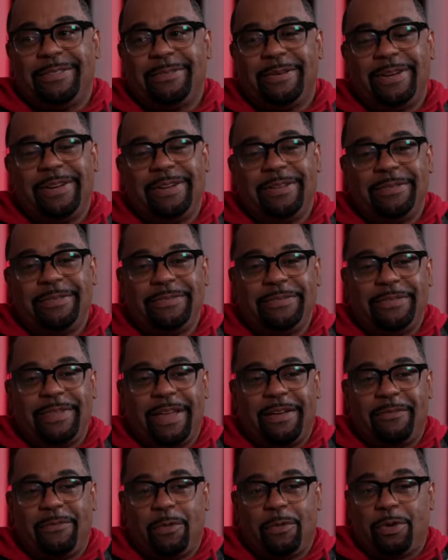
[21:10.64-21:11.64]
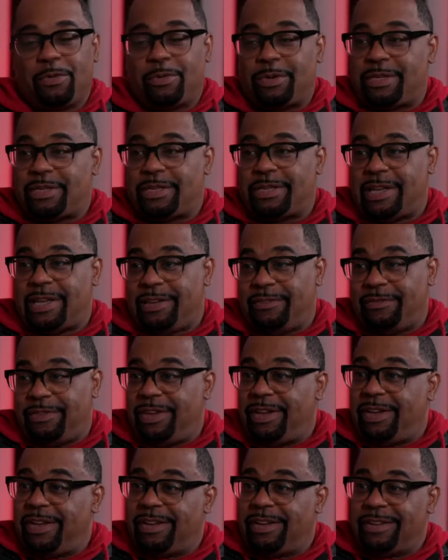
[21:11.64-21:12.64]
Well, I've worked with
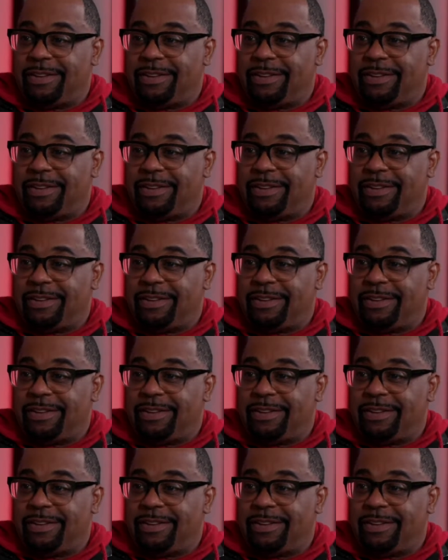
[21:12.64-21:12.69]
Stevie